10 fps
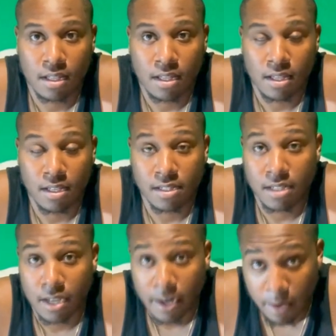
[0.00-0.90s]
his
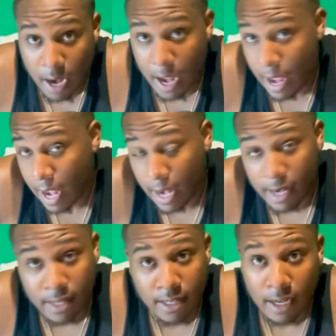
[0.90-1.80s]
care.
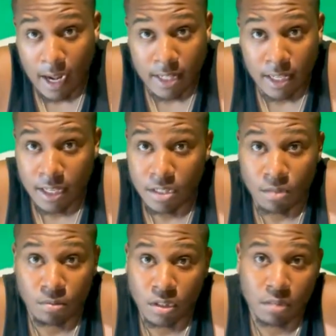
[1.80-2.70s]
I think he's a
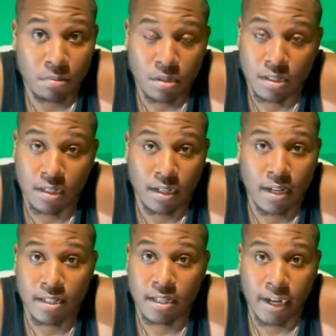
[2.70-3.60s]
real good person.
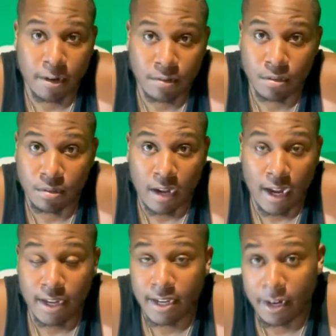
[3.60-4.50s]
His character, how
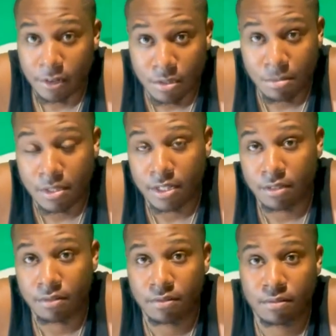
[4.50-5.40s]
he carries
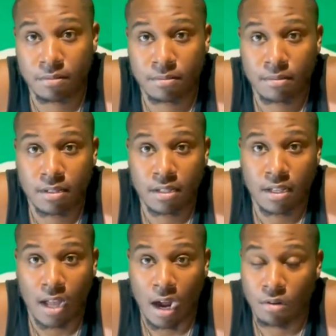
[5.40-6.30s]
himself.
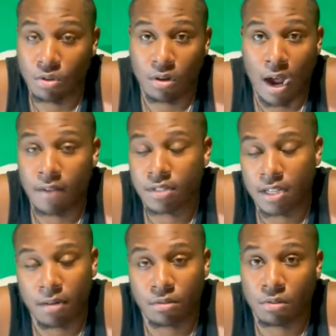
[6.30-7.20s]
I don't know. Obviously, I
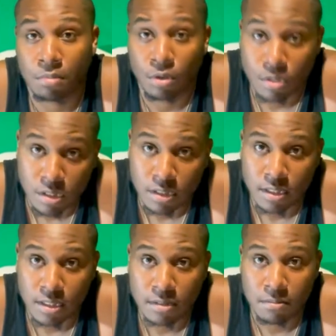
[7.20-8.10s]
don't know him
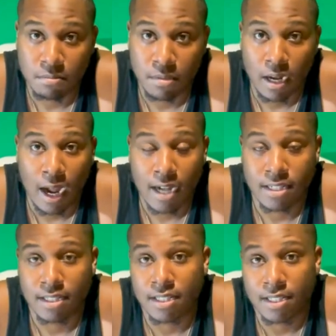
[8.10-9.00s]
personally, but I
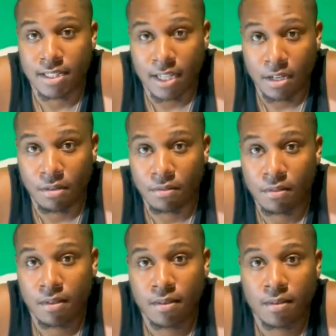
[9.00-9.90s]
just could tell
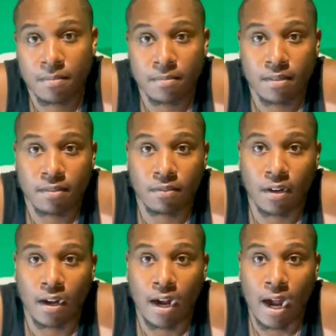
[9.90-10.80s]

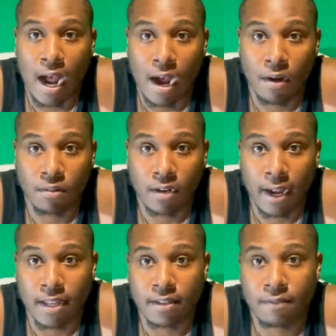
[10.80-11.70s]
for how,
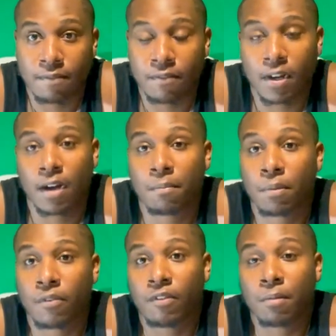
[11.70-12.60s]
like, for a
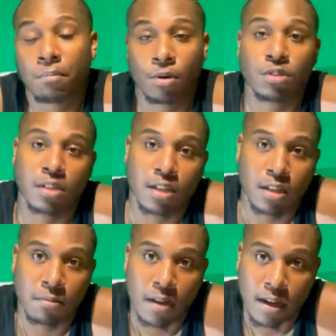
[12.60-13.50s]
profound
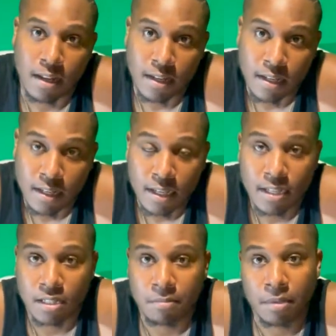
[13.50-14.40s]
person he
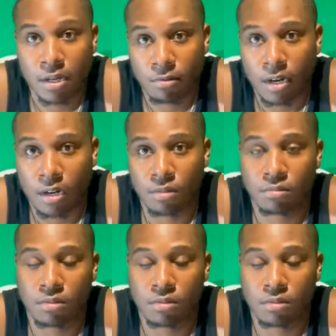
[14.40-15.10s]
is to be around.